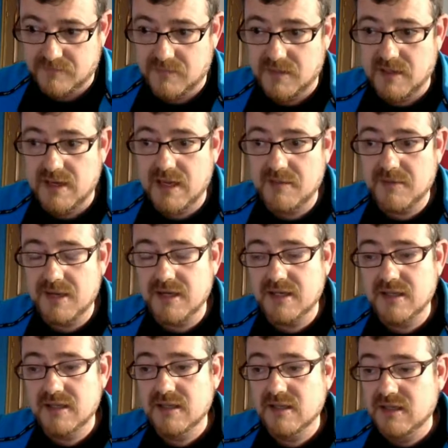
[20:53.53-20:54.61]

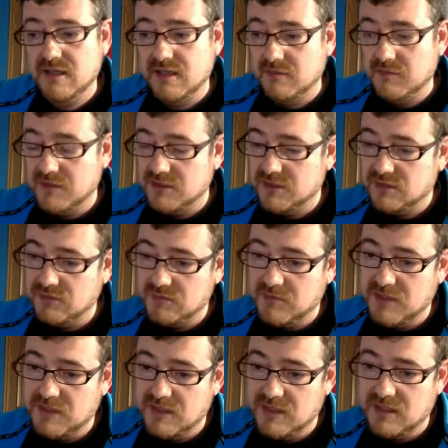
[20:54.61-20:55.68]
library, which should
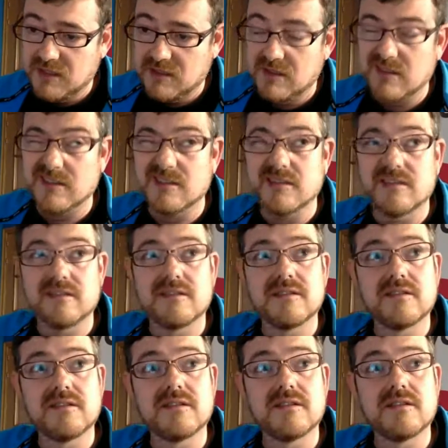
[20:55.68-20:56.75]
be in
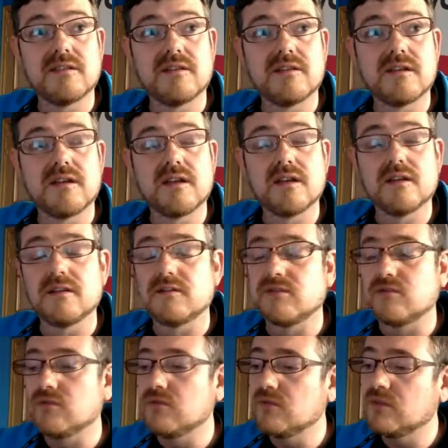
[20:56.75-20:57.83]

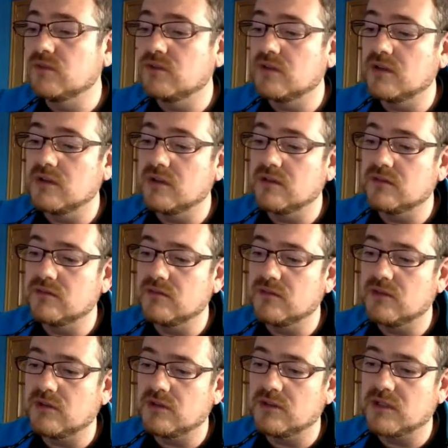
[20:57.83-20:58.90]

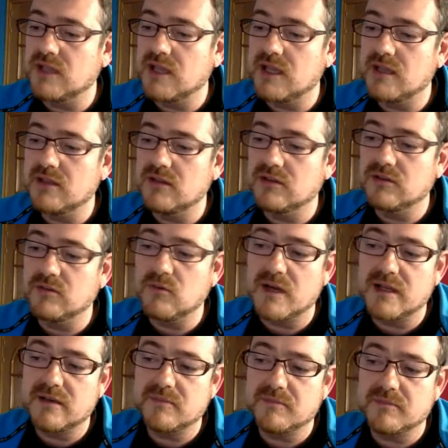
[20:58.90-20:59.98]

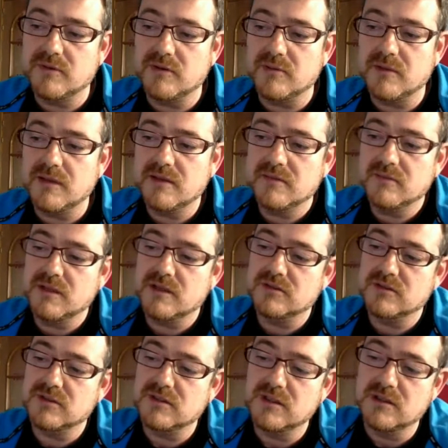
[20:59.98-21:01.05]
2.8.1 probably,
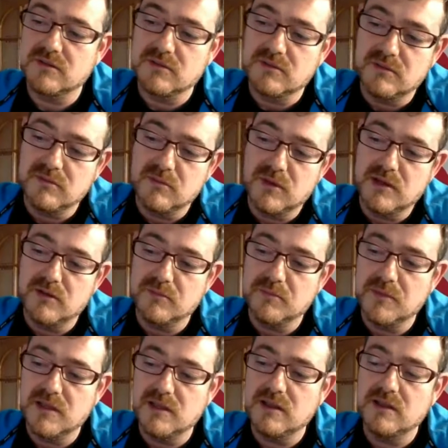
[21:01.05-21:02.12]
because it will not
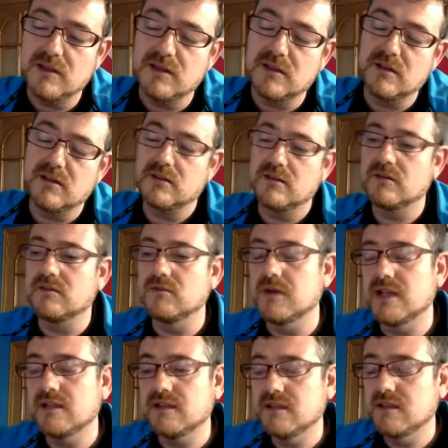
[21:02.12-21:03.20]
be in
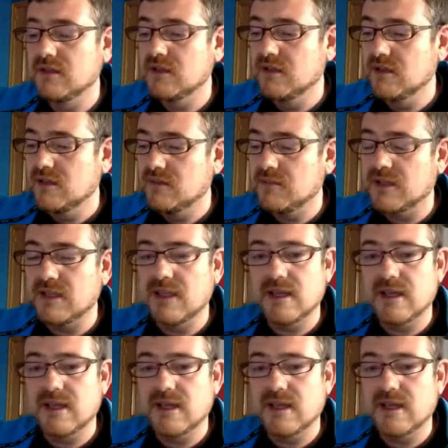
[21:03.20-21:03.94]
2.8. But